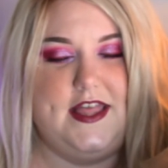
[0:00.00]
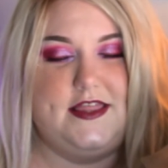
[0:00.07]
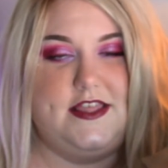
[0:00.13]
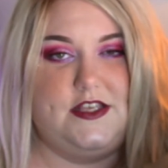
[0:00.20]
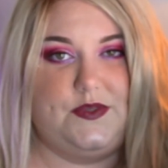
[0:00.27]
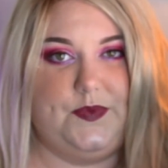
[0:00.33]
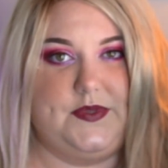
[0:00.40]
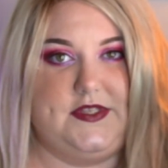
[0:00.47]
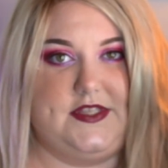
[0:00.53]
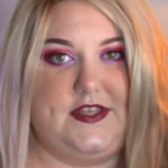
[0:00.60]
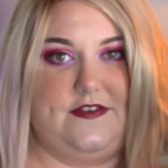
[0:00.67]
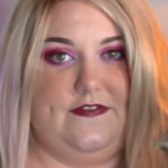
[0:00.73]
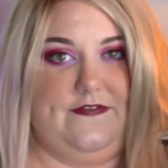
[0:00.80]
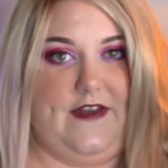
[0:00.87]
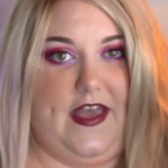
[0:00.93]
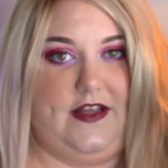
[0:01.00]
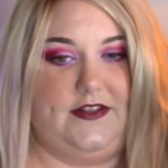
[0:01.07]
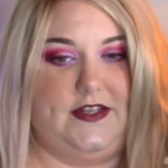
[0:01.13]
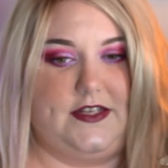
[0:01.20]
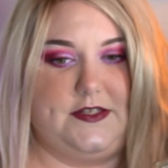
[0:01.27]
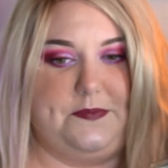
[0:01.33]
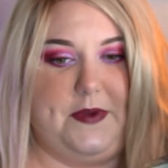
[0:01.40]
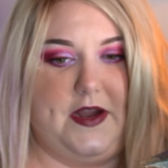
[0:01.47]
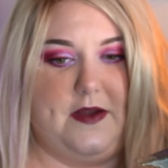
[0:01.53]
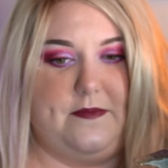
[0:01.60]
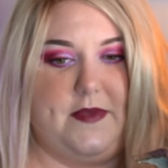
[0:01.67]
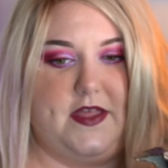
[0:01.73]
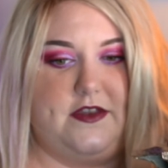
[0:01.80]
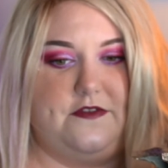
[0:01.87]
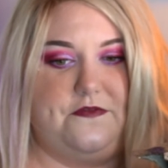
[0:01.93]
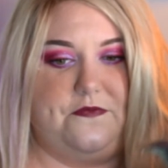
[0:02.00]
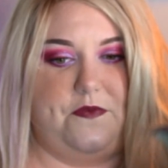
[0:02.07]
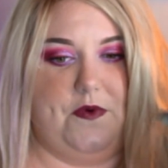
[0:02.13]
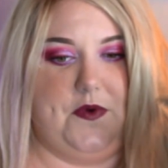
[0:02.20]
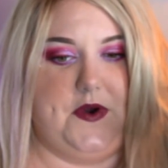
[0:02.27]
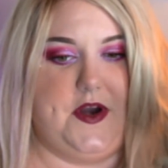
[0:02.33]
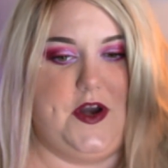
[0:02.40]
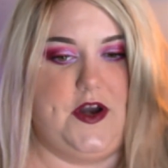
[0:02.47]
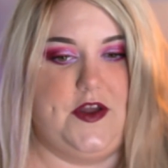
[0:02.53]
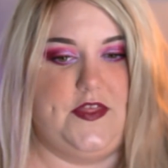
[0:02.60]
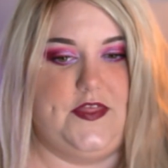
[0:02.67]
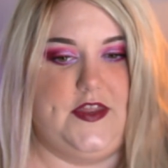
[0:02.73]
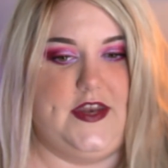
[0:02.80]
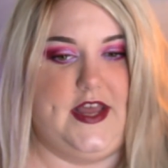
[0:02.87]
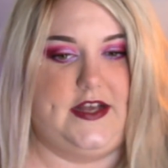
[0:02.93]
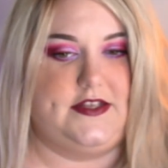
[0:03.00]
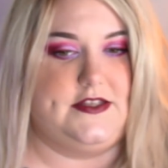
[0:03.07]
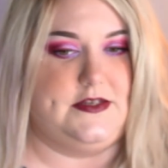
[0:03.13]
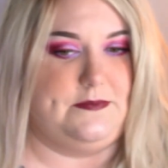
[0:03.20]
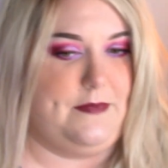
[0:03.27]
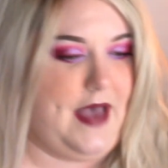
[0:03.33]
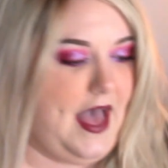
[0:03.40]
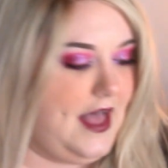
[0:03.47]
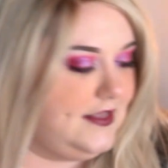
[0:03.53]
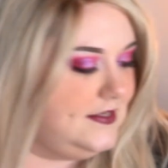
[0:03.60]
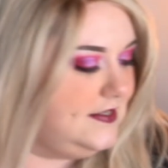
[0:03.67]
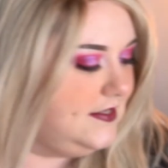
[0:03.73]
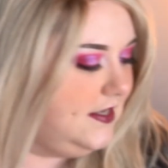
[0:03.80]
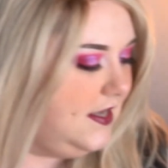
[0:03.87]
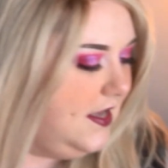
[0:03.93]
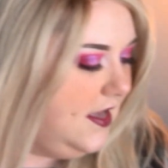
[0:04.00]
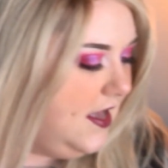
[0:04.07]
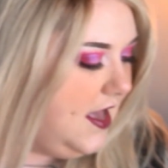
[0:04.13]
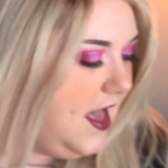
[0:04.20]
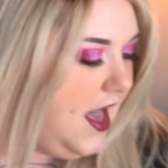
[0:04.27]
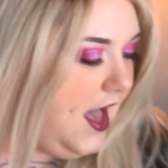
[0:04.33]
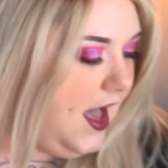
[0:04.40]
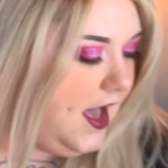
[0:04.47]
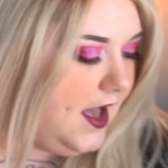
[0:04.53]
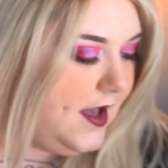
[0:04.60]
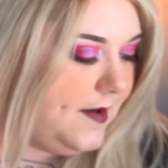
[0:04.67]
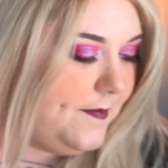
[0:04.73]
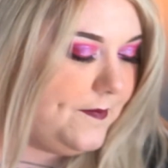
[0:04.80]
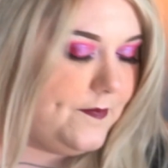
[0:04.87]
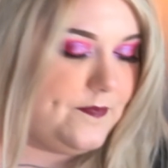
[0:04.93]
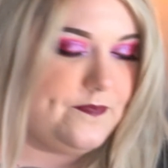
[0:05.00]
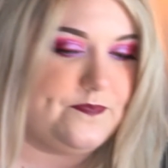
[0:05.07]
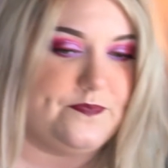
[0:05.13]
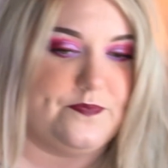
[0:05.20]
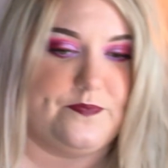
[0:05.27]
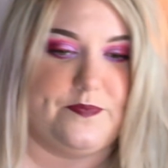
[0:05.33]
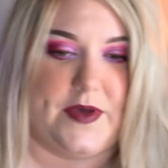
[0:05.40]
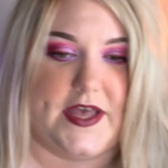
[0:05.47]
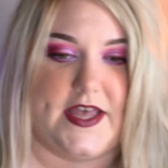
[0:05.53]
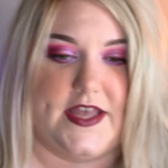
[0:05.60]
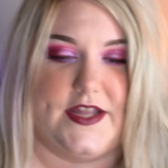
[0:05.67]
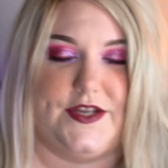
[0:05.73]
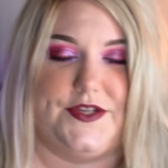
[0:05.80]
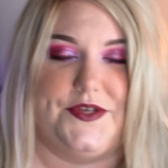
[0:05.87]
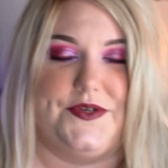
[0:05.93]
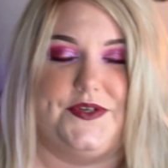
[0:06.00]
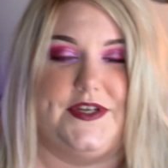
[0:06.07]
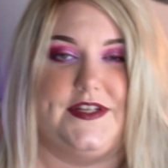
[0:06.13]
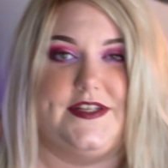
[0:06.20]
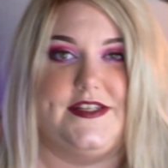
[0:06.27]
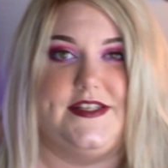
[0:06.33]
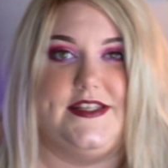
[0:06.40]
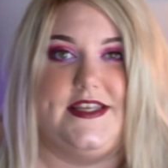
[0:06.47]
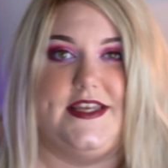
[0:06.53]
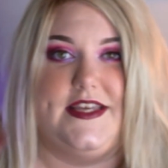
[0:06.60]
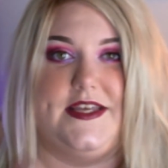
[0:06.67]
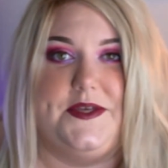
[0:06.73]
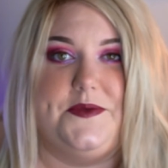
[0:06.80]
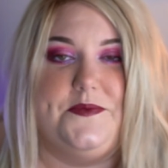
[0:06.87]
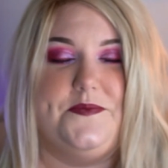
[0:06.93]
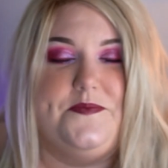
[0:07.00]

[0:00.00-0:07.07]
This was the failed experiment for the next mask, but you'll get to see